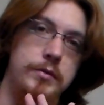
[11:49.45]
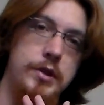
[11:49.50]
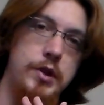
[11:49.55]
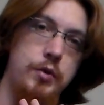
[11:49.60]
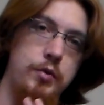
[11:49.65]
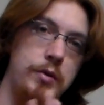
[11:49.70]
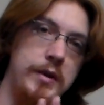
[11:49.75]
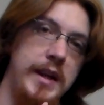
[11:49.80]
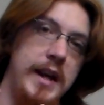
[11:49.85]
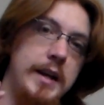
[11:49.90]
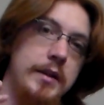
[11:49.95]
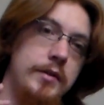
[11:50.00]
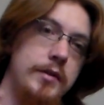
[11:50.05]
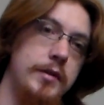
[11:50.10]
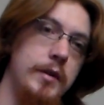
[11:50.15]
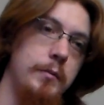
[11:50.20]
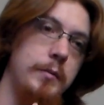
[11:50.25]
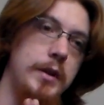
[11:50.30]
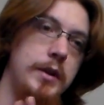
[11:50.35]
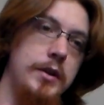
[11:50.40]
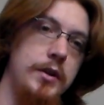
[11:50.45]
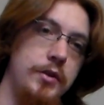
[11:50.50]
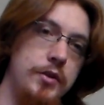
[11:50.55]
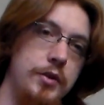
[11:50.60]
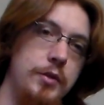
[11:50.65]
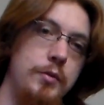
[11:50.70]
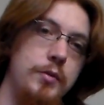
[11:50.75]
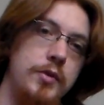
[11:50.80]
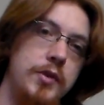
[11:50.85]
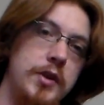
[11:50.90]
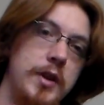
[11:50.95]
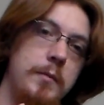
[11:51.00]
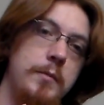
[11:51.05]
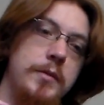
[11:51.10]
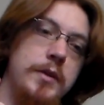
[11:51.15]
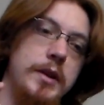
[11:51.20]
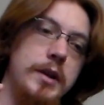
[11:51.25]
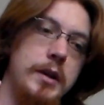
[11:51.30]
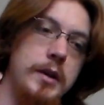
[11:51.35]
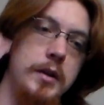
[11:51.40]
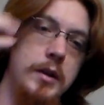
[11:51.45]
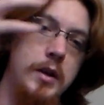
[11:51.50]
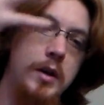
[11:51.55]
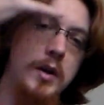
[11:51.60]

create something, to do something.